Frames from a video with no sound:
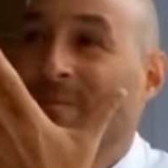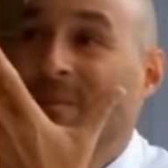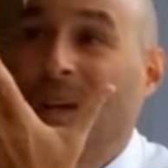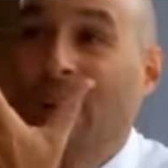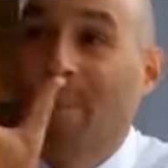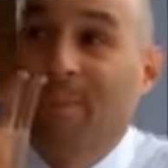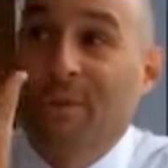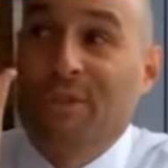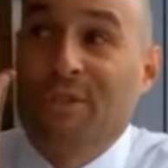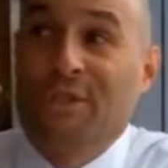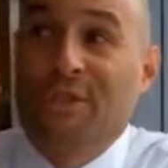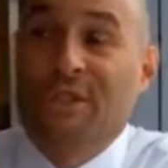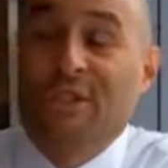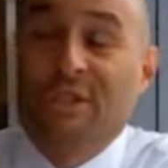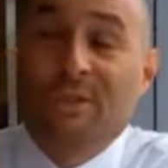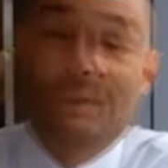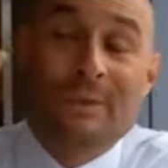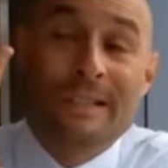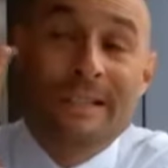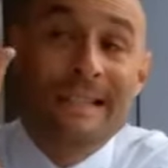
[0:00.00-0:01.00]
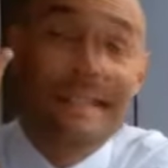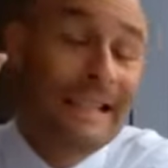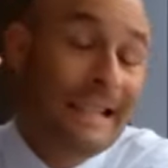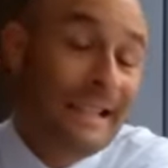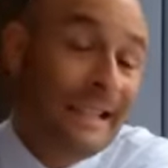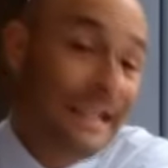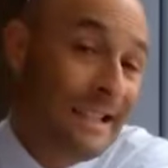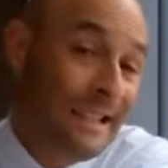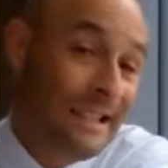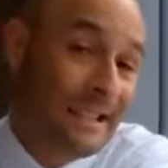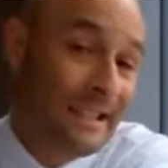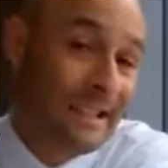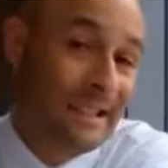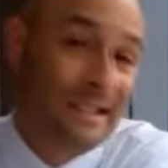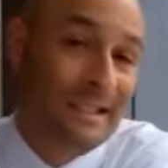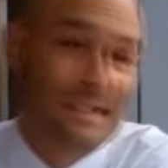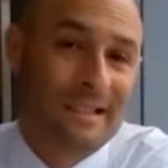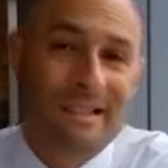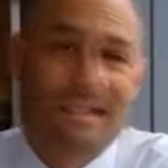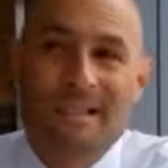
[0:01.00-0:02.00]
opportunity,
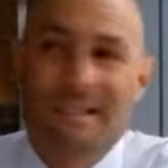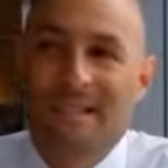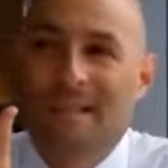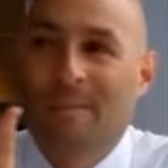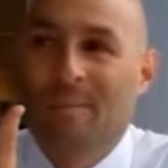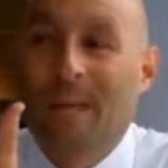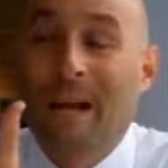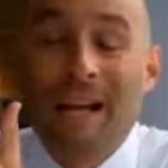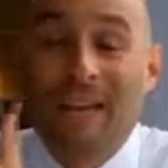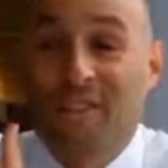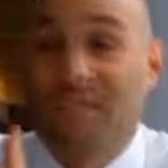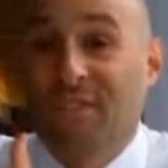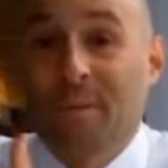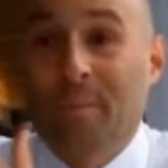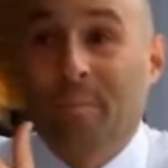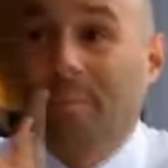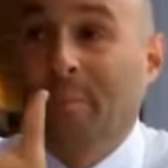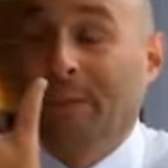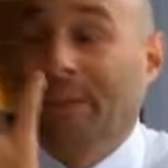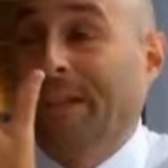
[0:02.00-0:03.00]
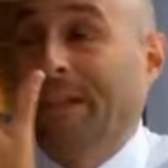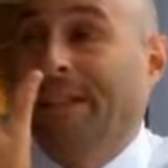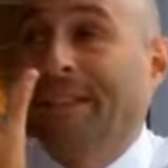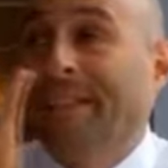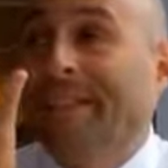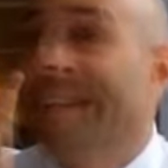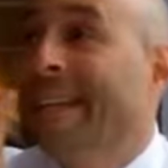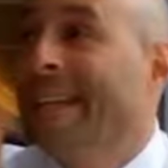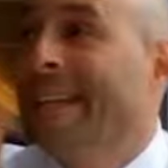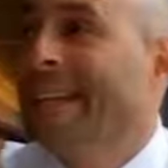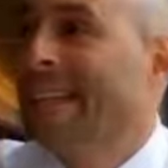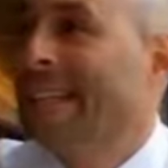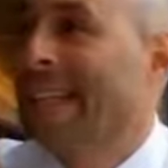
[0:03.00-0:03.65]
possibility.